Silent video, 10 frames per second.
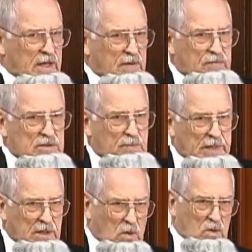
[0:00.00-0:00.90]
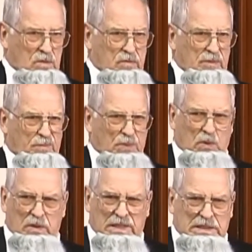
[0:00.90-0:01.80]
Davis, my court
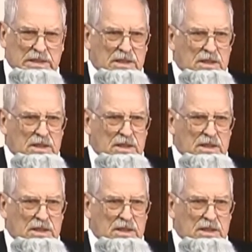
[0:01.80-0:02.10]
reporter.